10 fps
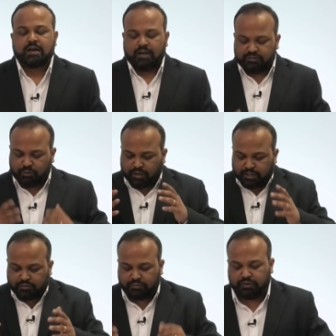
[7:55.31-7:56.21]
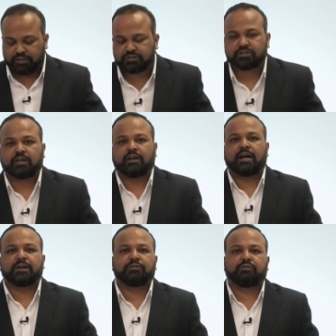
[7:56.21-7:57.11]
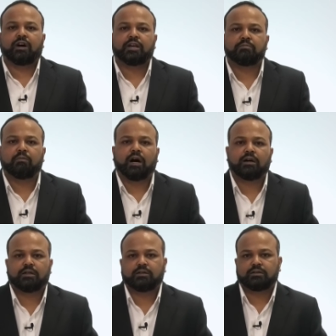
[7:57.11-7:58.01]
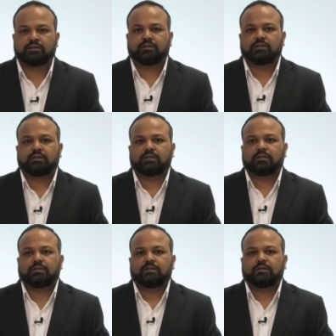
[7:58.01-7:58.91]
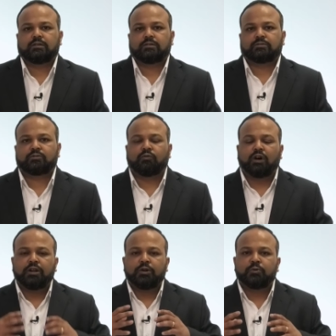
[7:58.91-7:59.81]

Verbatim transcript: Let's look at the first identifying marker. So, one